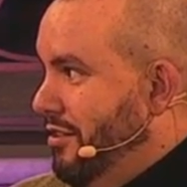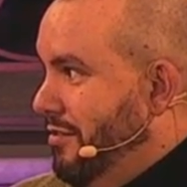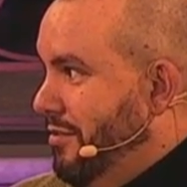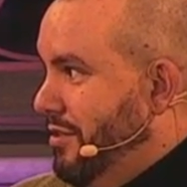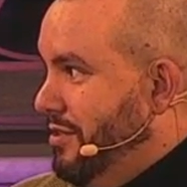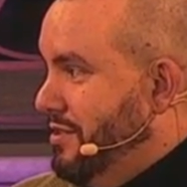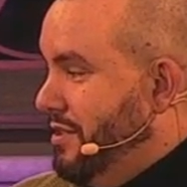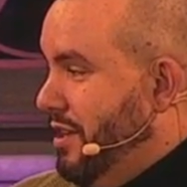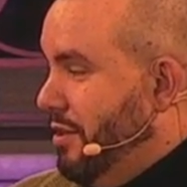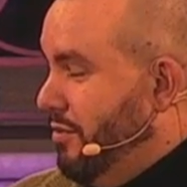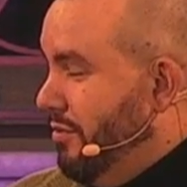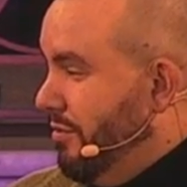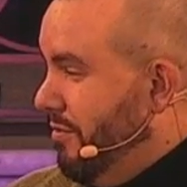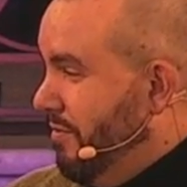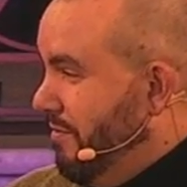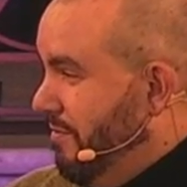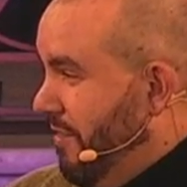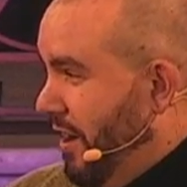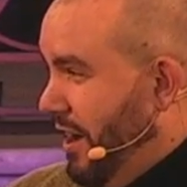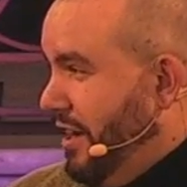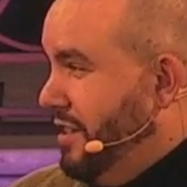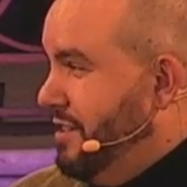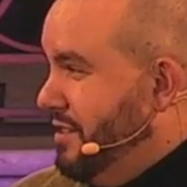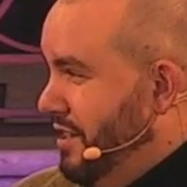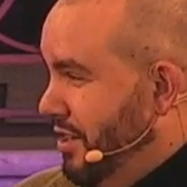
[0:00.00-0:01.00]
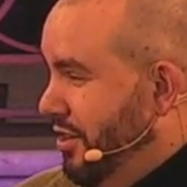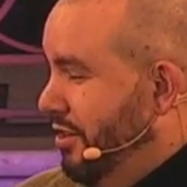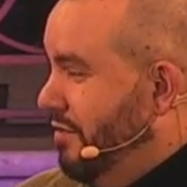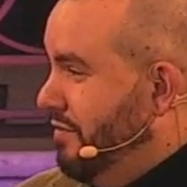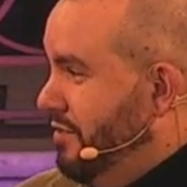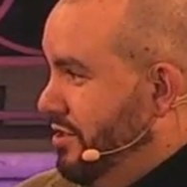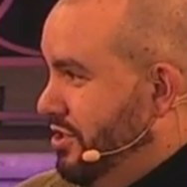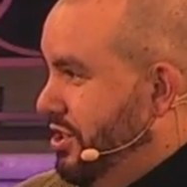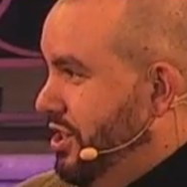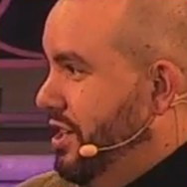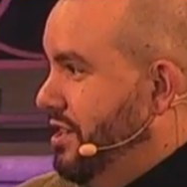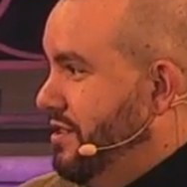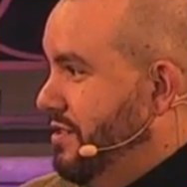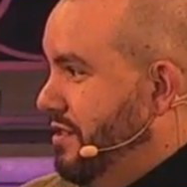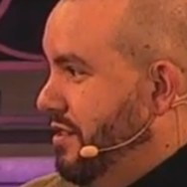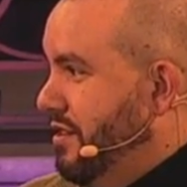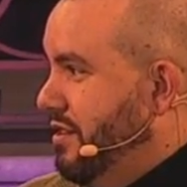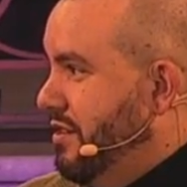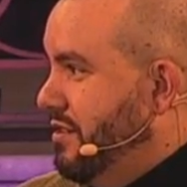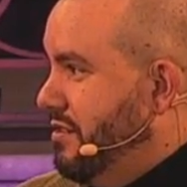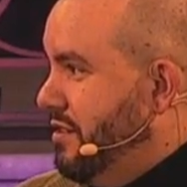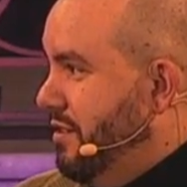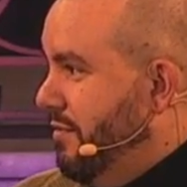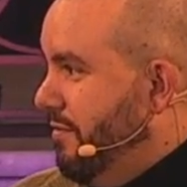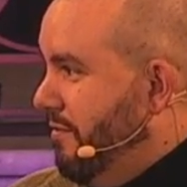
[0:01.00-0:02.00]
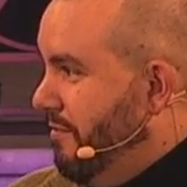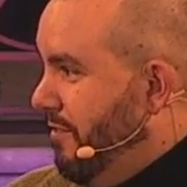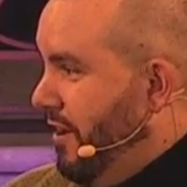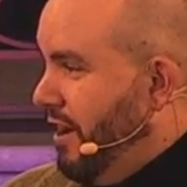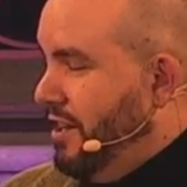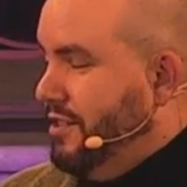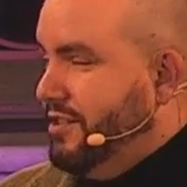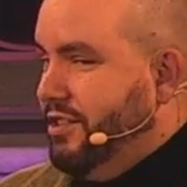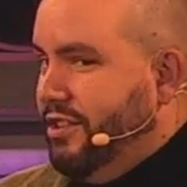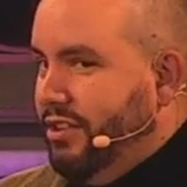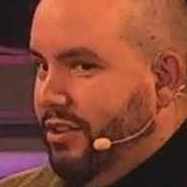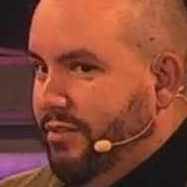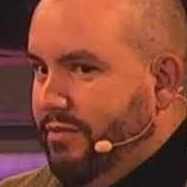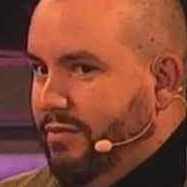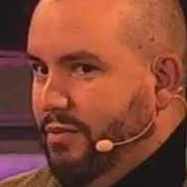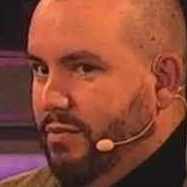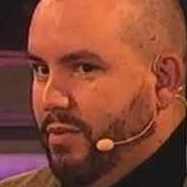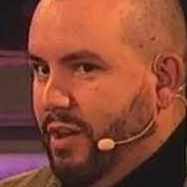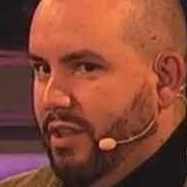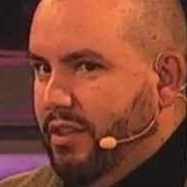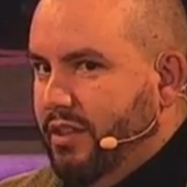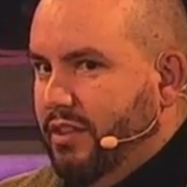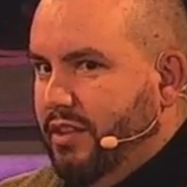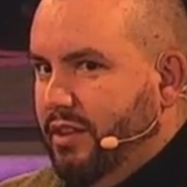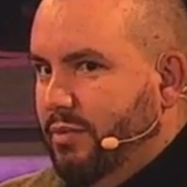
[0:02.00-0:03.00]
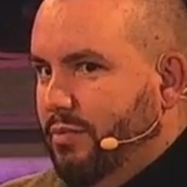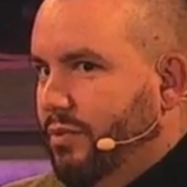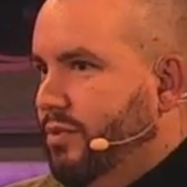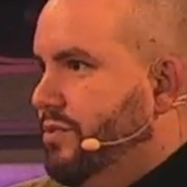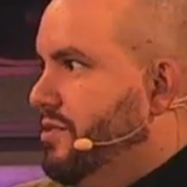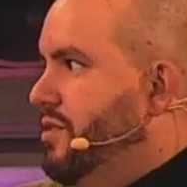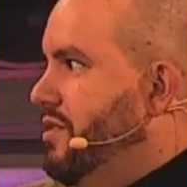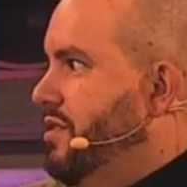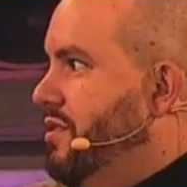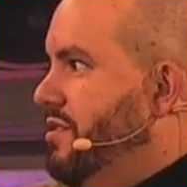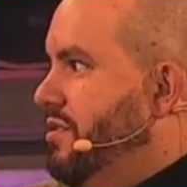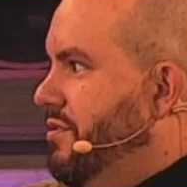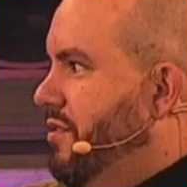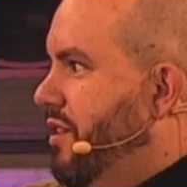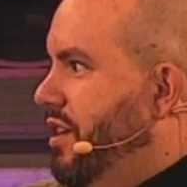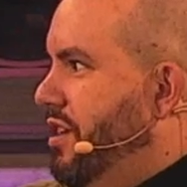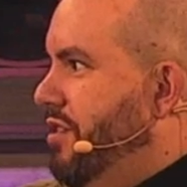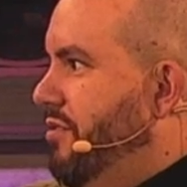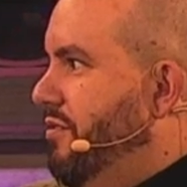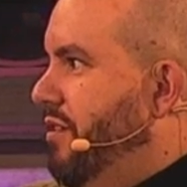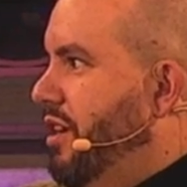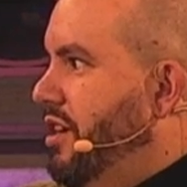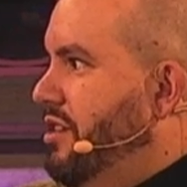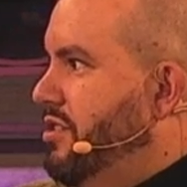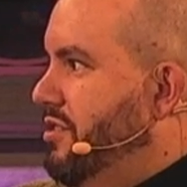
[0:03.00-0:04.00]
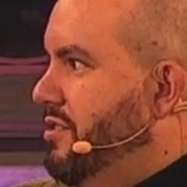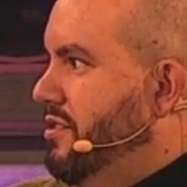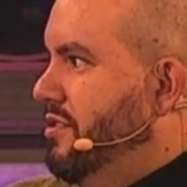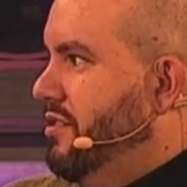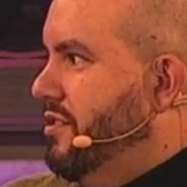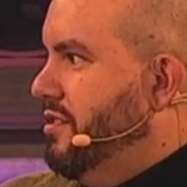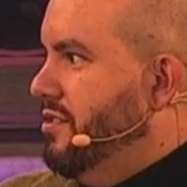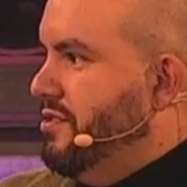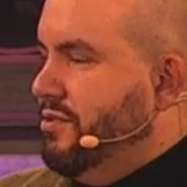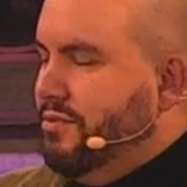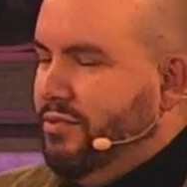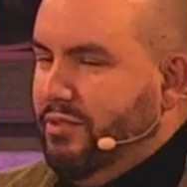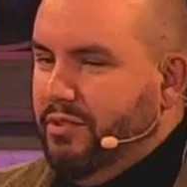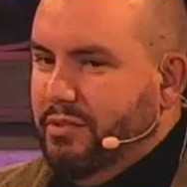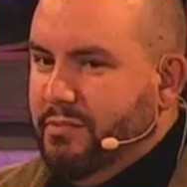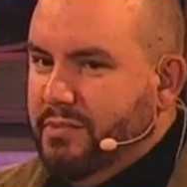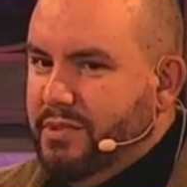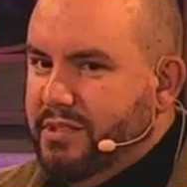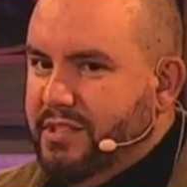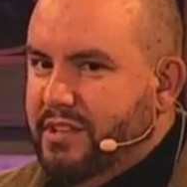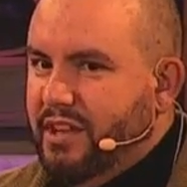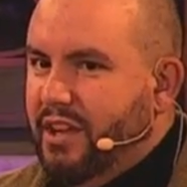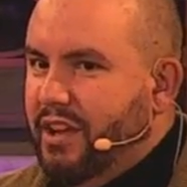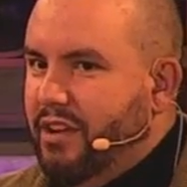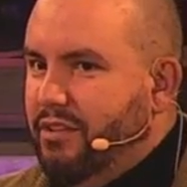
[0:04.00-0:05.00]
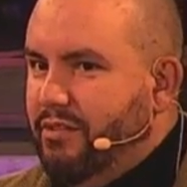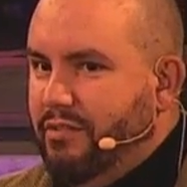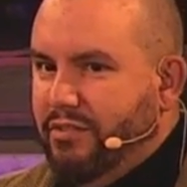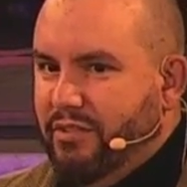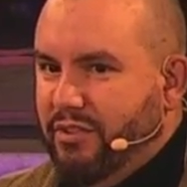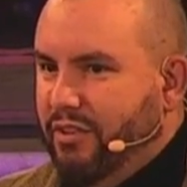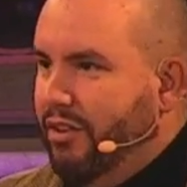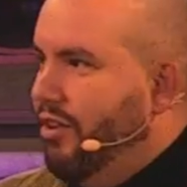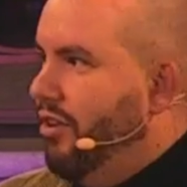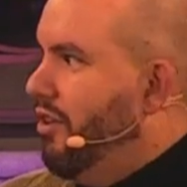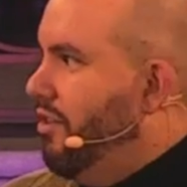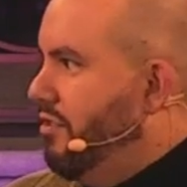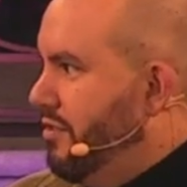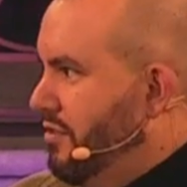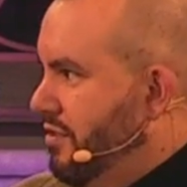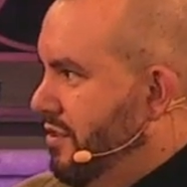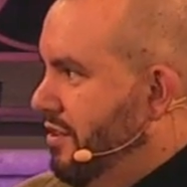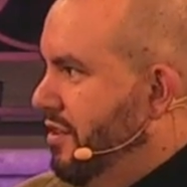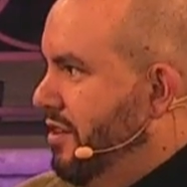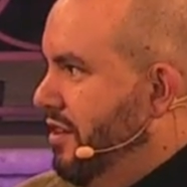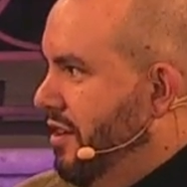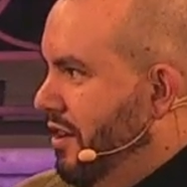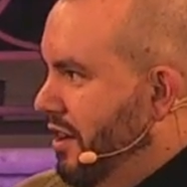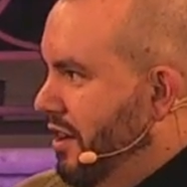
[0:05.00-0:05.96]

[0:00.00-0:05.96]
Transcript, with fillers: Because they were fighting over Jesus and fighting over whether there was this greater righteousness through the Messiah or not.